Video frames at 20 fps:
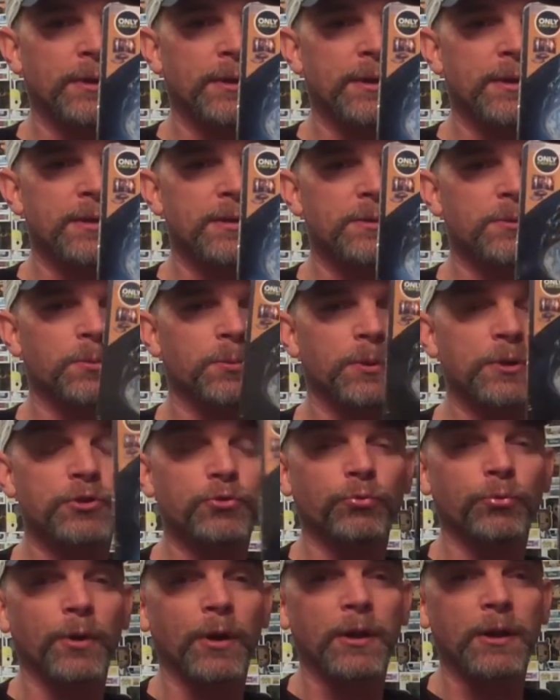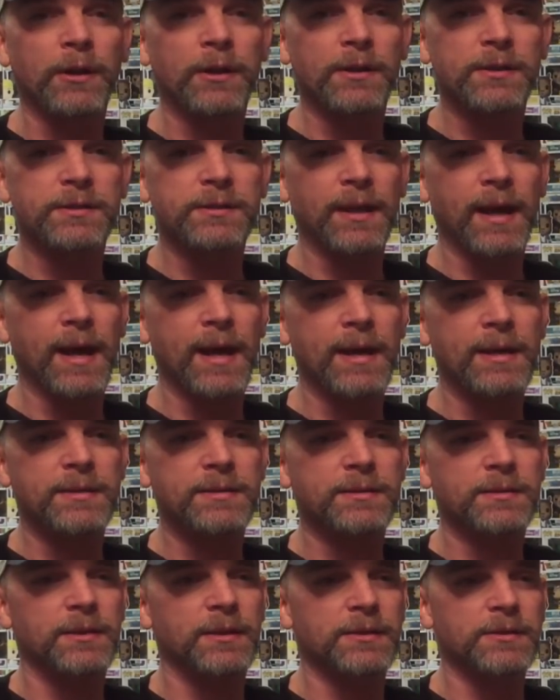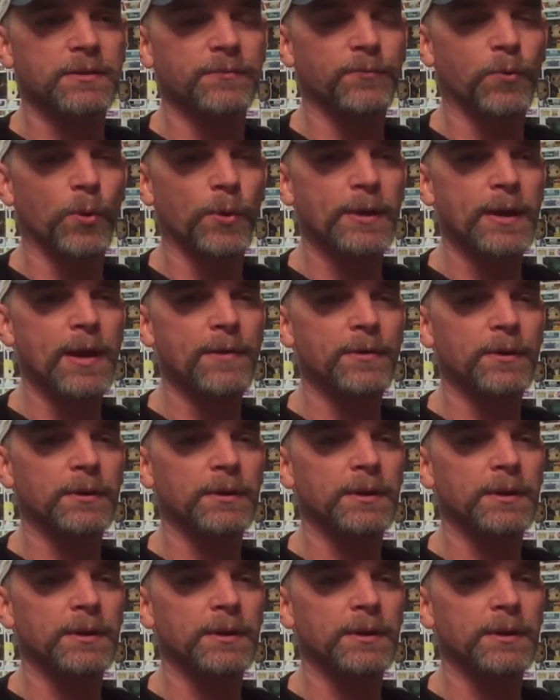release, which really looks nice. It's a 4K